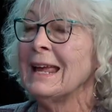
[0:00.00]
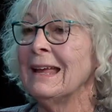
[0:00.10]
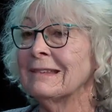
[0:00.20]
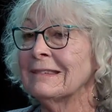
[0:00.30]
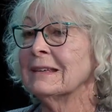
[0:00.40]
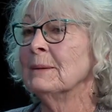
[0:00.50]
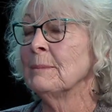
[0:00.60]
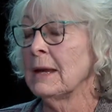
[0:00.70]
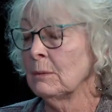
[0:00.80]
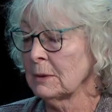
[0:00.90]
and some
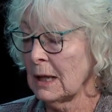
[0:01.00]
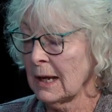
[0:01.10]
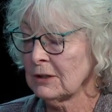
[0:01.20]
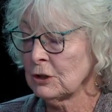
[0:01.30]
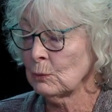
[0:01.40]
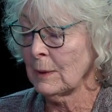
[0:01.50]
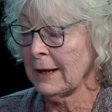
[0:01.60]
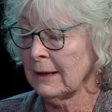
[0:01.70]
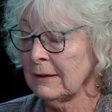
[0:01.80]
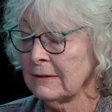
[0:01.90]
they would like to
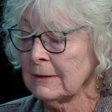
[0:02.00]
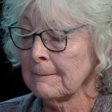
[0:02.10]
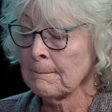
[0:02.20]
raise.